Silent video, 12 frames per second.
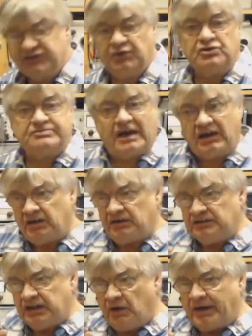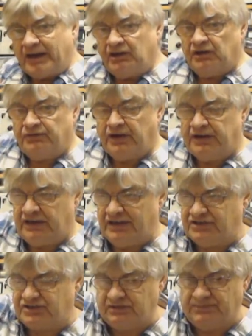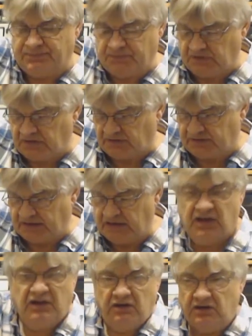I talked about low angle of radiation. Okay.